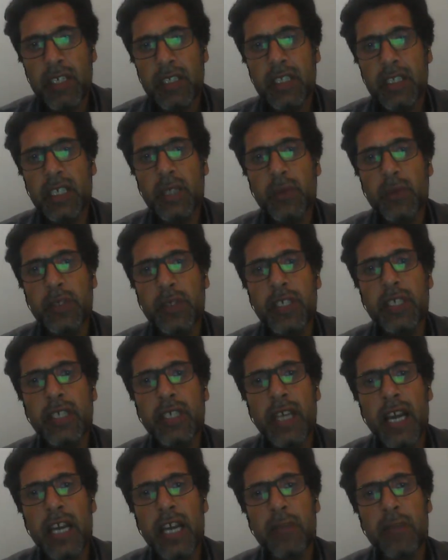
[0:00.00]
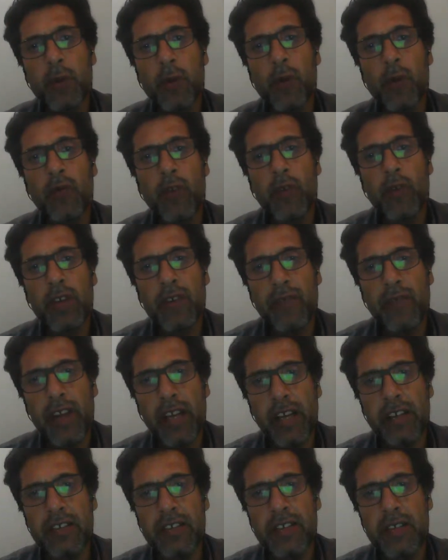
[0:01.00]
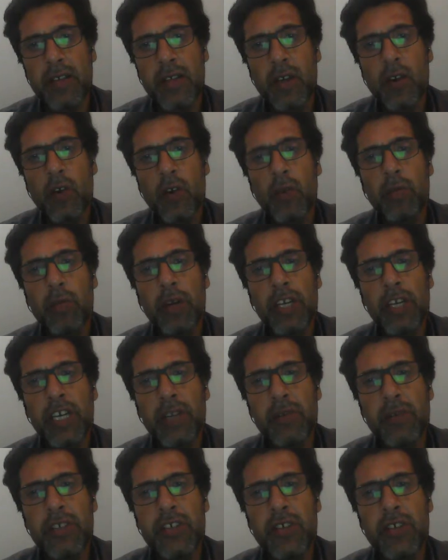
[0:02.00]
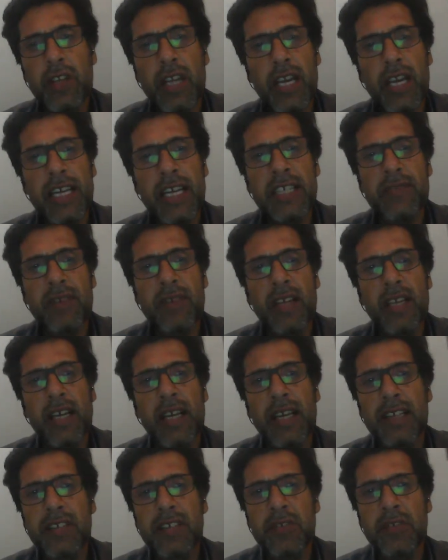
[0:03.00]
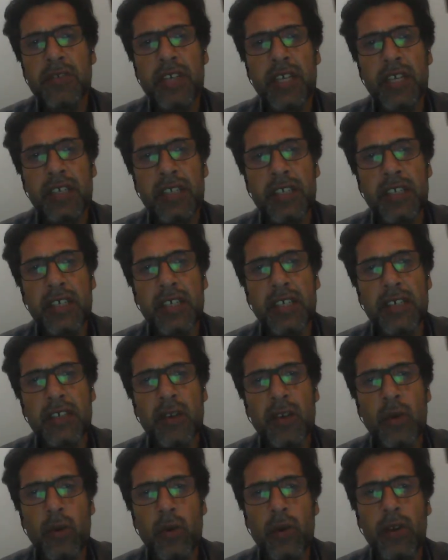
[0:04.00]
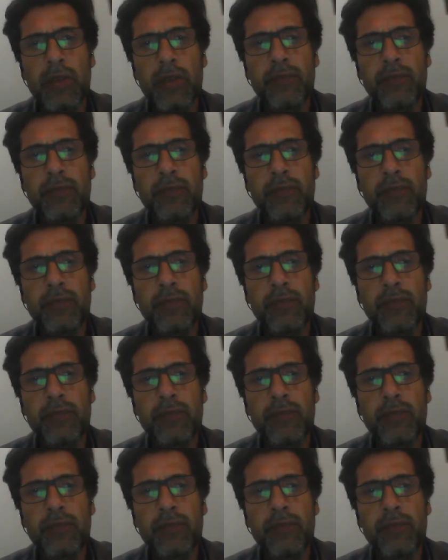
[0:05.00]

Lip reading: The division had profound effects upon individuals as well as society as a whole.